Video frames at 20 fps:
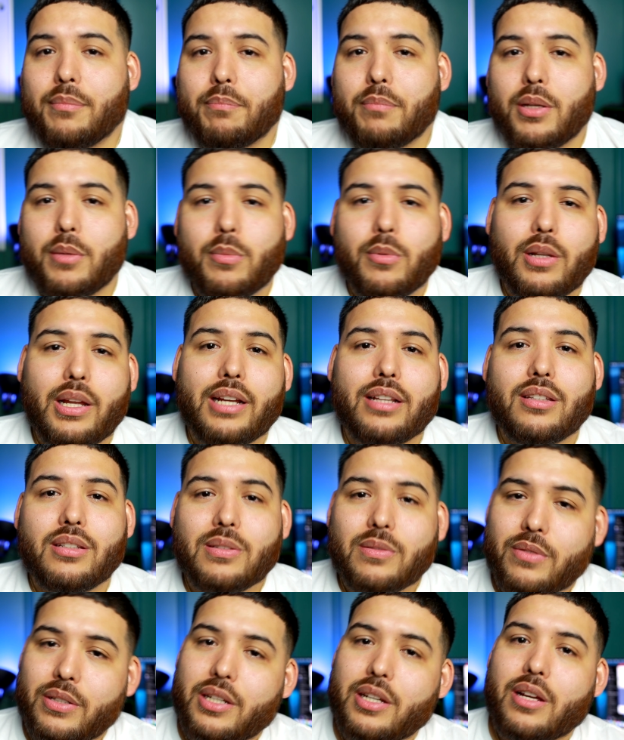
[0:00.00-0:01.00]
people like
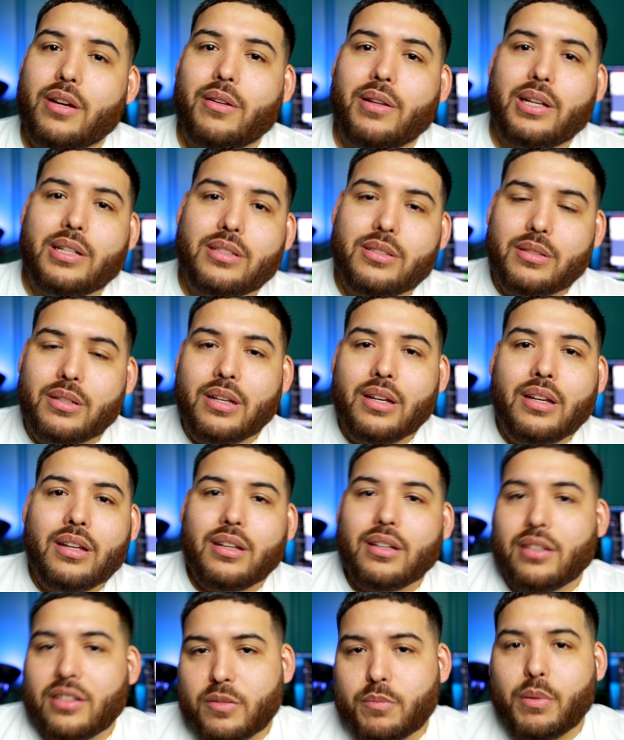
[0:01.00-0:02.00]
this video. Let's,
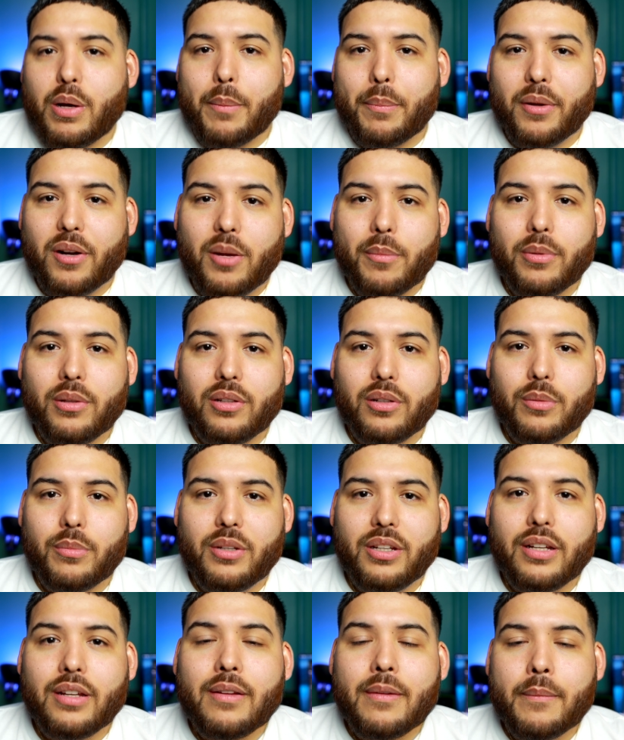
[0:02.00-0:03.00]
let's bump it up a little
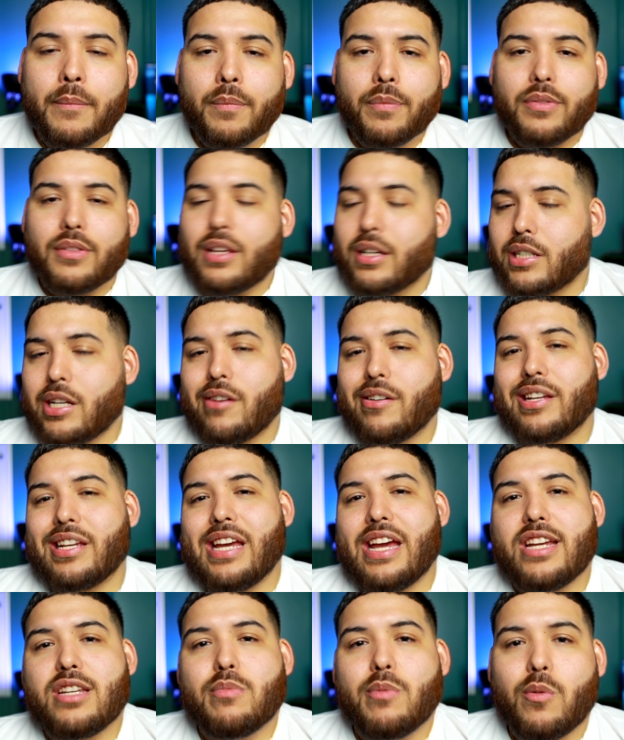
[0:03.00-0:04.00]
bit. That's how
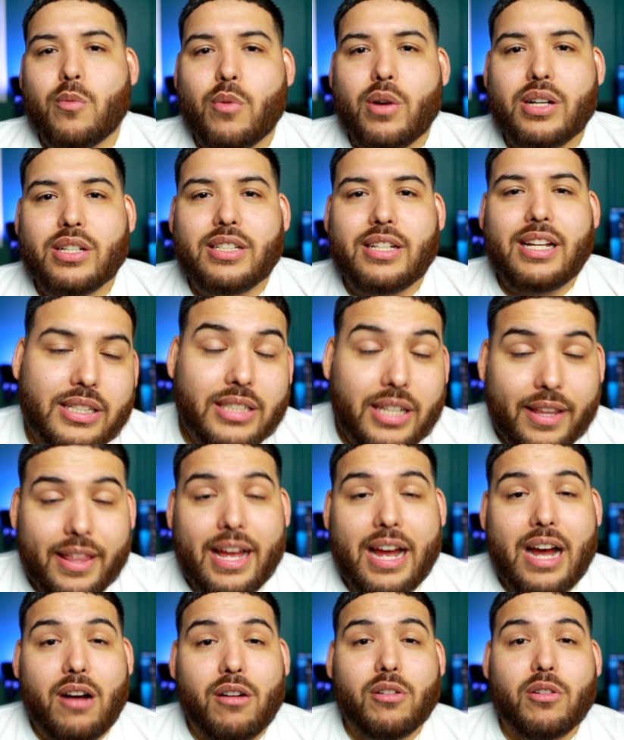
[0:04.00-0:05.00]
engagement works, and that's how the
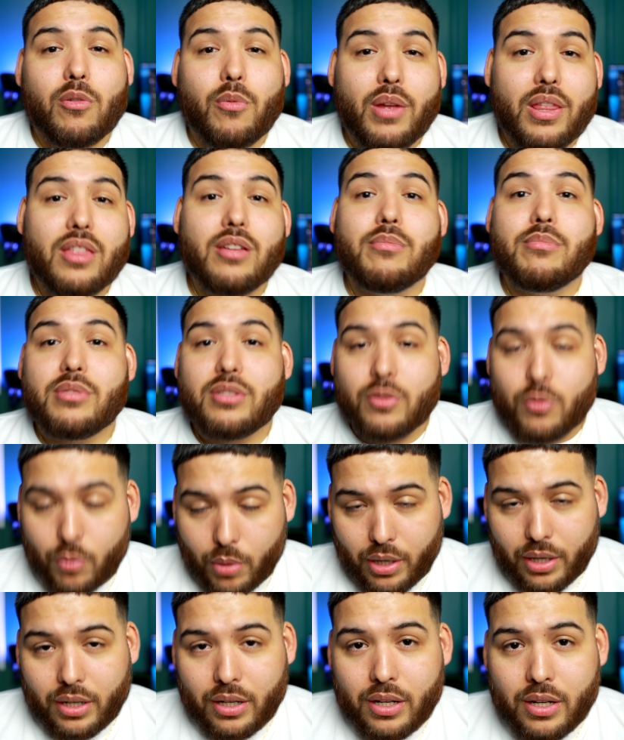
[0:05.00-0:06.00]
algorithms
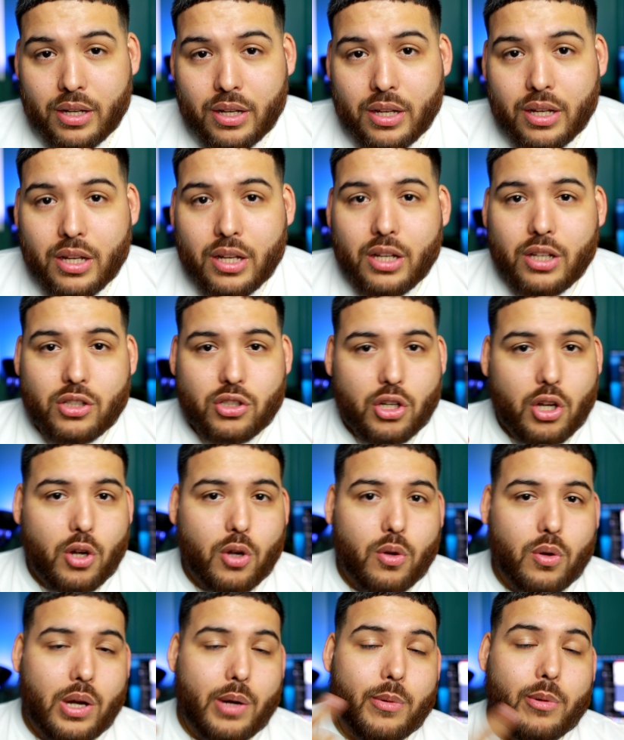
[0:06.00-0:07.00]
work. So
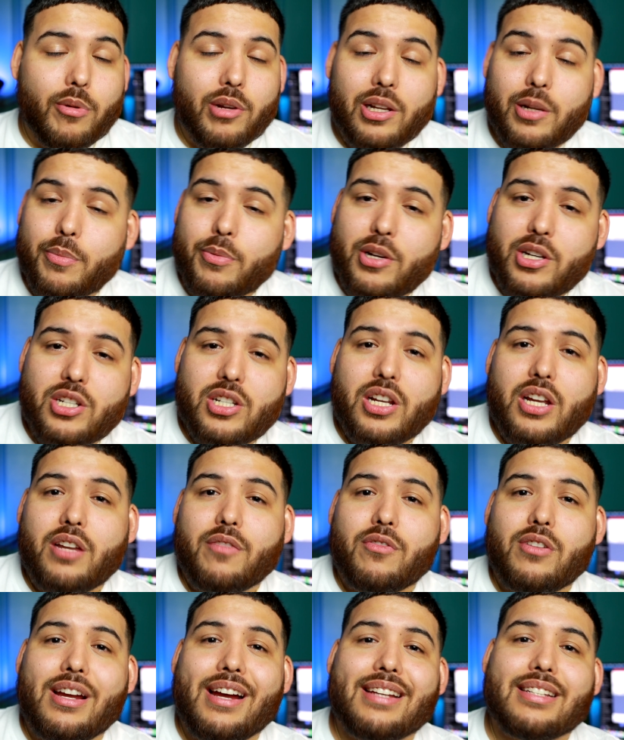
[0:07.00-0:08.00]
I would really appreciate
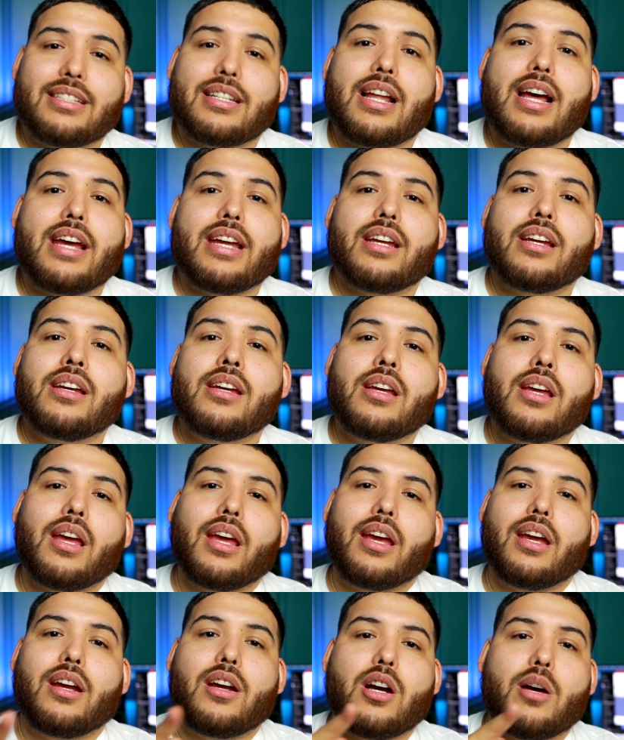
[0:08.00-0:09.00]
if you guys like
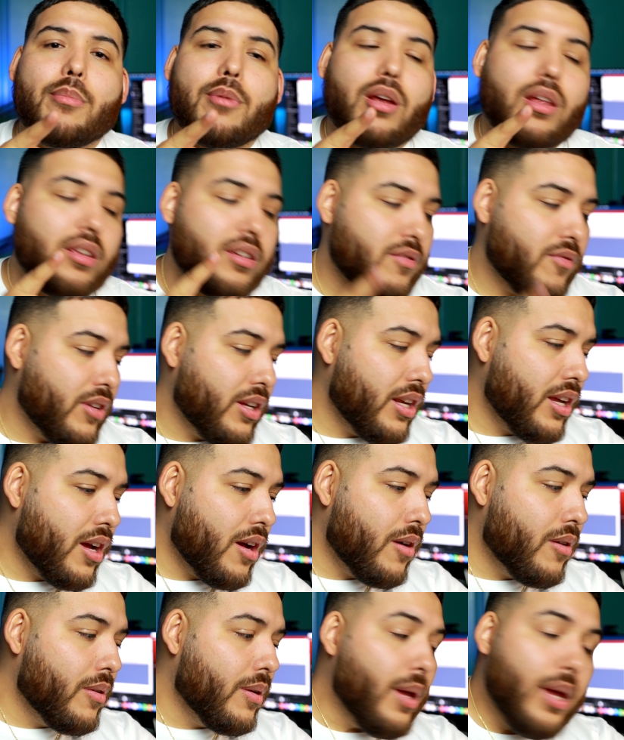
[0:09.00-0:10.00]
and comment on this
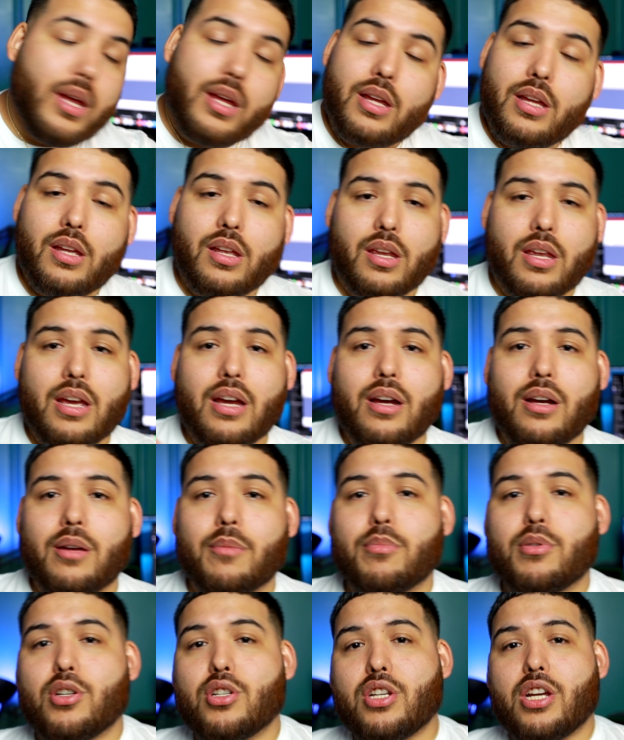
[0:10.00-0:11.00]
video. And yeah,
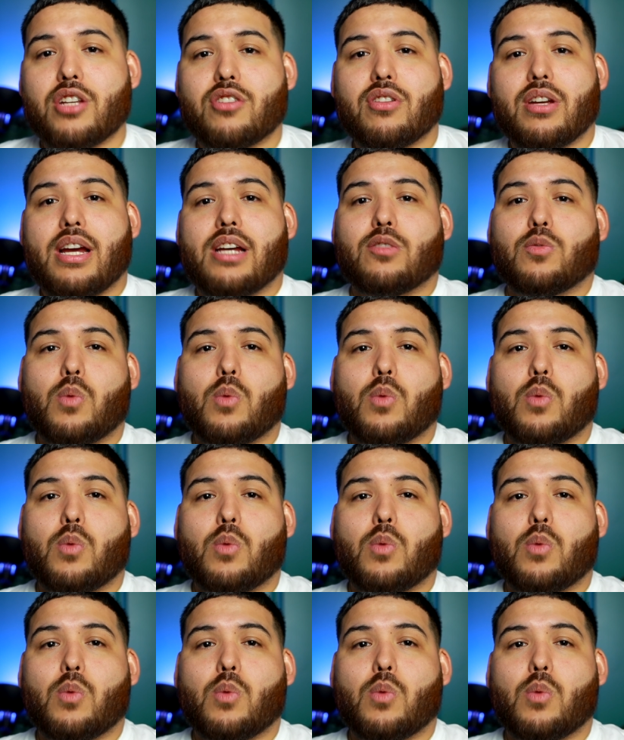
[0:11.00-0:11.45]
appreciate you guys